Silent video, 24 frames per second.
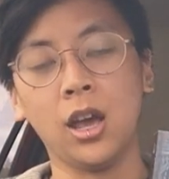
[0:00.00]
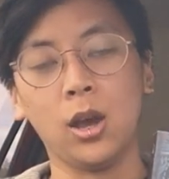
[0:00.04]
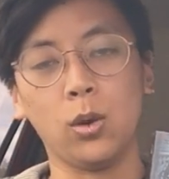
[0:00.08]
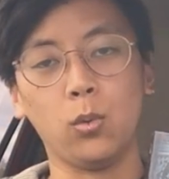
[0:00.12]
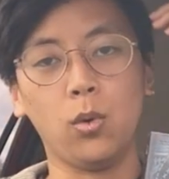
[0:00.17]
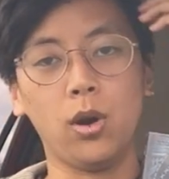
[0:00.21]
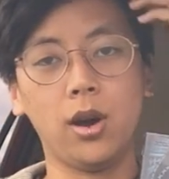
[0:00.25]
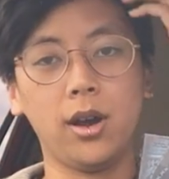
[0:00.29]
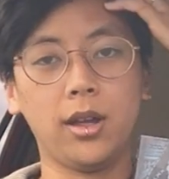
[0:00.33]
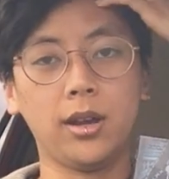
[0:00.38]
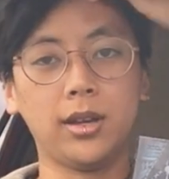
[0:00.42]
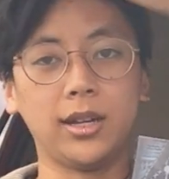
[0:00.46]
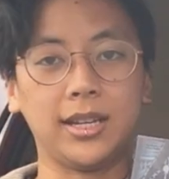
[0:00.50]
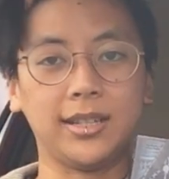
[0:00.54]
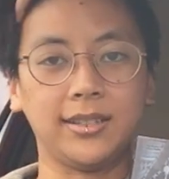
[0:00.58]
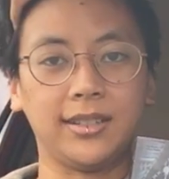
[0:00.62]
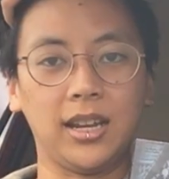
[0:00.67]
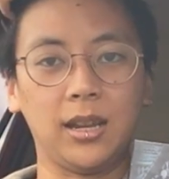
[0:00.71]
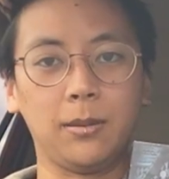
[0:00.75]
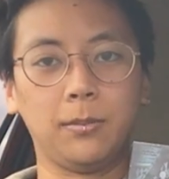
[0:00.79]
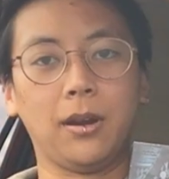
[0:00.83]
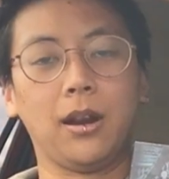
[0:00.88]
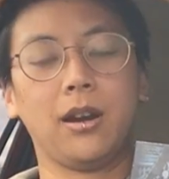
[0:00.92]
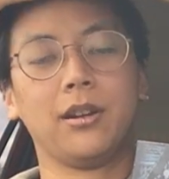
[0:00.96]
One is
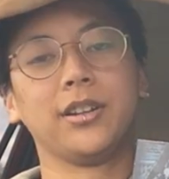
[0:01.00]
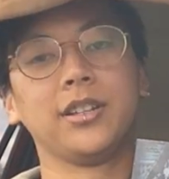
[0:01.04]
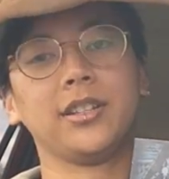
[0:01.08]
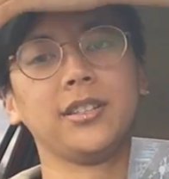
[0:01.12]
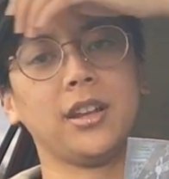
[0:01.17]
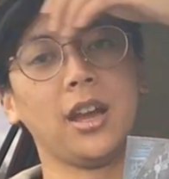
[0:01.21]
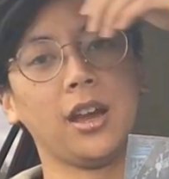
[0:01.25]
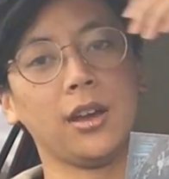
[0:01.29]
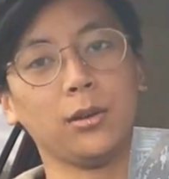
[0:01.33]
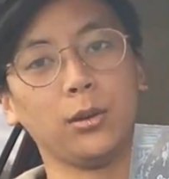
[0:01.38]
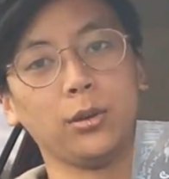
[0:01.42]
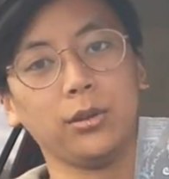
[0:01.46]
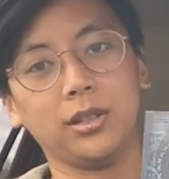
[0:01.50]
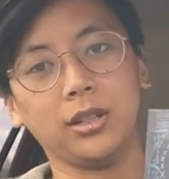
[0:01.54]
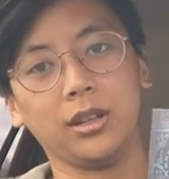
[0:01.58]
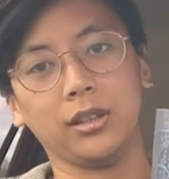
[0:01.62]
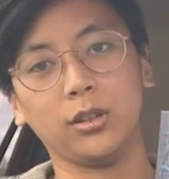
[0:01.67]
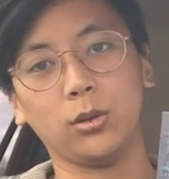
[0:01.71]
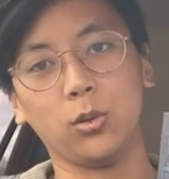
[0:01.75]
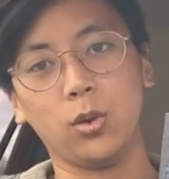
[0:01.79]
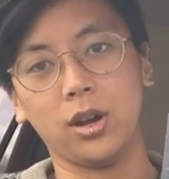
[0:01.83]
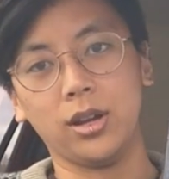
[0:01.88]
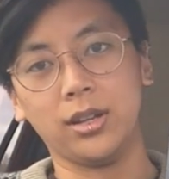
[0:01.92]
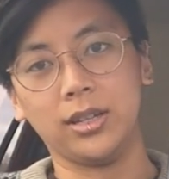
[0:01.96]
named Aristotle, the
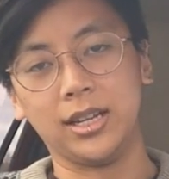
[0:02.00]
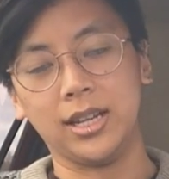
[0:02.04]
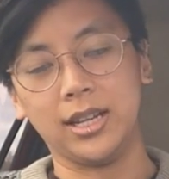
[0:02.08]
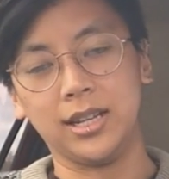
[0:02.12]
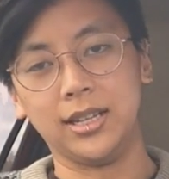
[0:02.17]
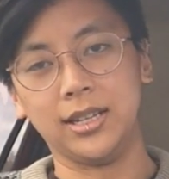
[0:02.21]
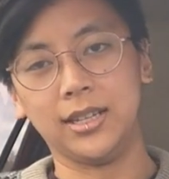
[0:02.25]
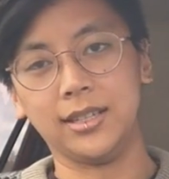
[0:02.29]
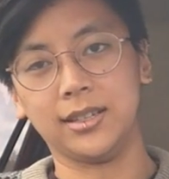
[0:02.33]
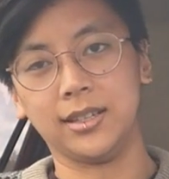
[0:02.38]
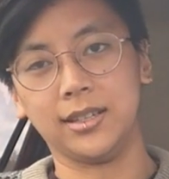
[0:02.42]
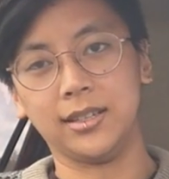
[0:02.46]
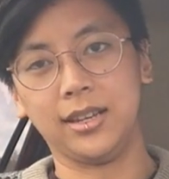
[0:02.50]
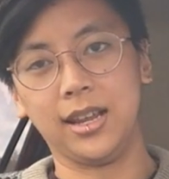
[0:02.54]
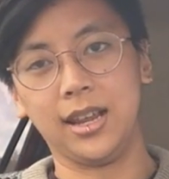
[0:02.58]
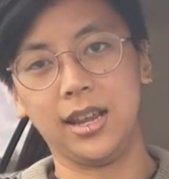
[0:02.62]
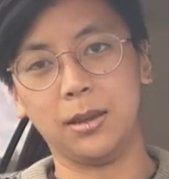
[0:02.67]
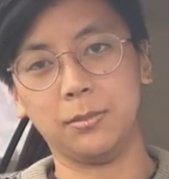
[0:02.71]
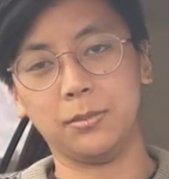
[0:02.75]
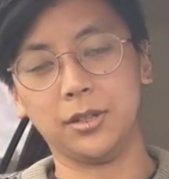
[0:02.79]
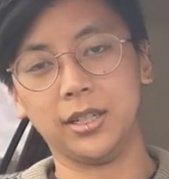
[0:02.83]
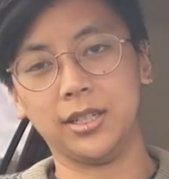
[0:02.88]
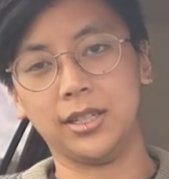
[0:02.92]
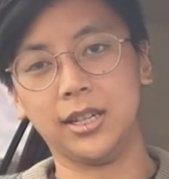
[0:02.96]
other one is
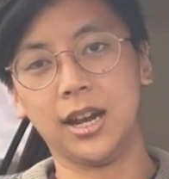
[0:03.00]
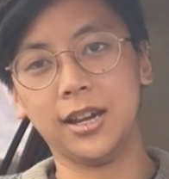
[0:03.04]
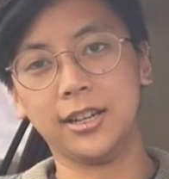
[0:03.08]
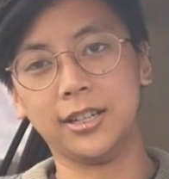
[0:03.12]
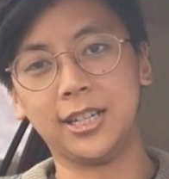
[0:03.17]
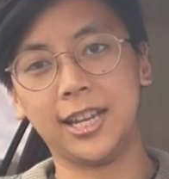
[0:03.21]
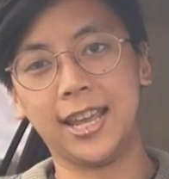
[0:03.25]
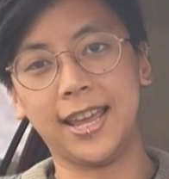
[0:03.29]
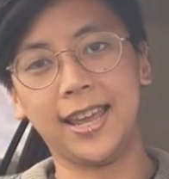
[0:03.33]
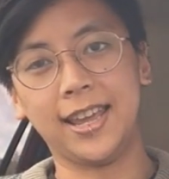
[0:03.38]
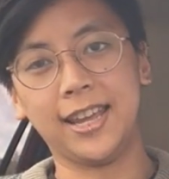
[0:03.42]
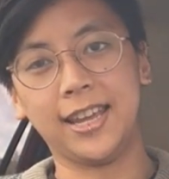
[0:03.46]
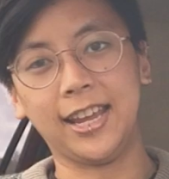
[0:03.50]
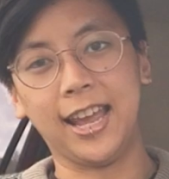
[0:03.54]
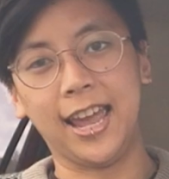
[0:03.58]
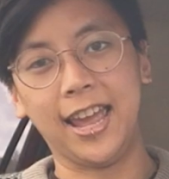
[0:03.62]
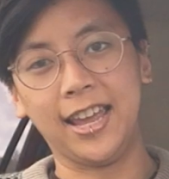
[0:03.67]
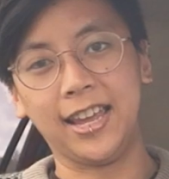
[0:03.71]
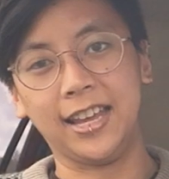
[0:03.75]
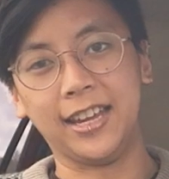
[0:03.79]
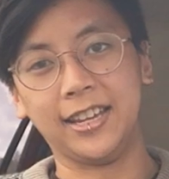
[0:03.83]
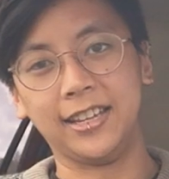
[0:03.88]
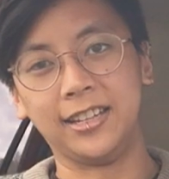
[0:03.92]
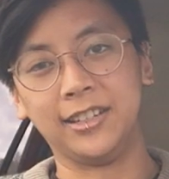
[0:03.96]
named Dante,
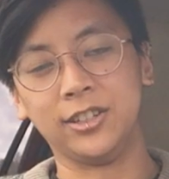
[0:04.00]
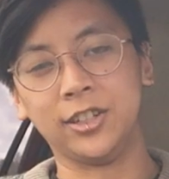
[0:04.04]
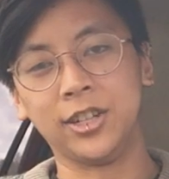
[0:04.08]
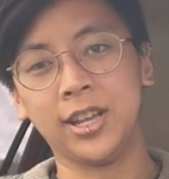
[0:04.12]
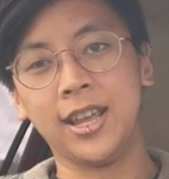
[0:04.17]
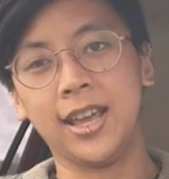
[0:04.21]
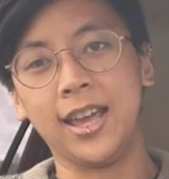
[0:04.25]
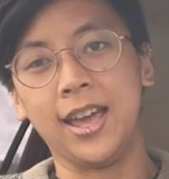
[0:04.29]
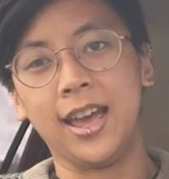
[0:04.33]
and